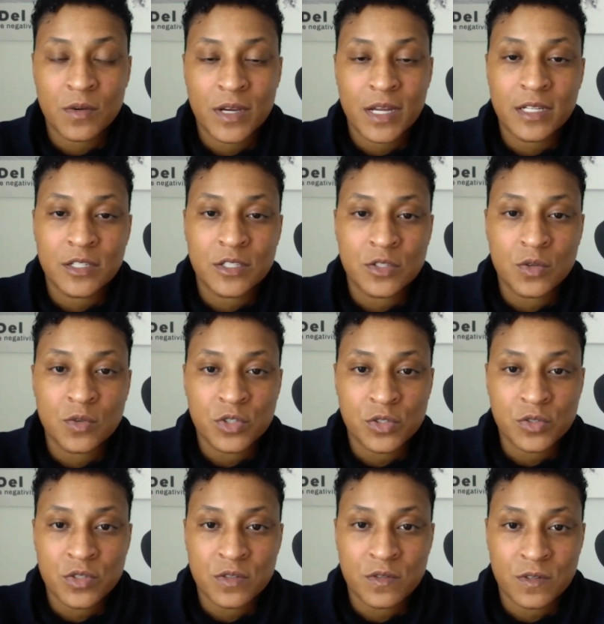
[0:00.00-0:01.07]
Any
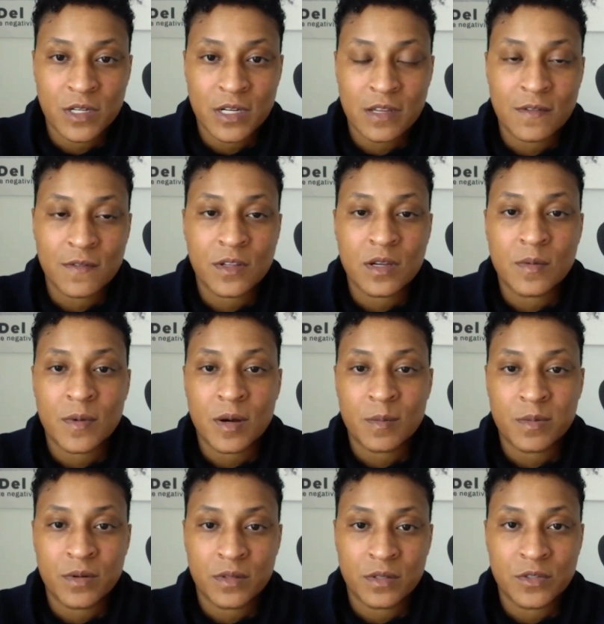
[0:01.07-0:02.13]
socials for any of them, I'll
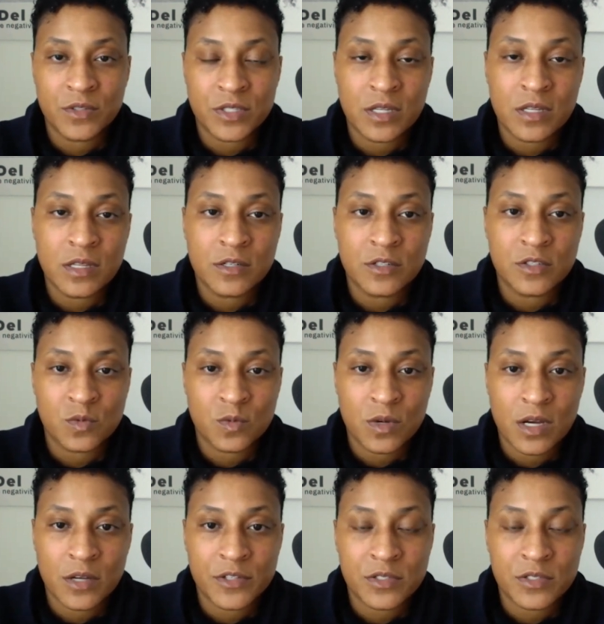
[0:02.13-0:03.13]
put those in there as well,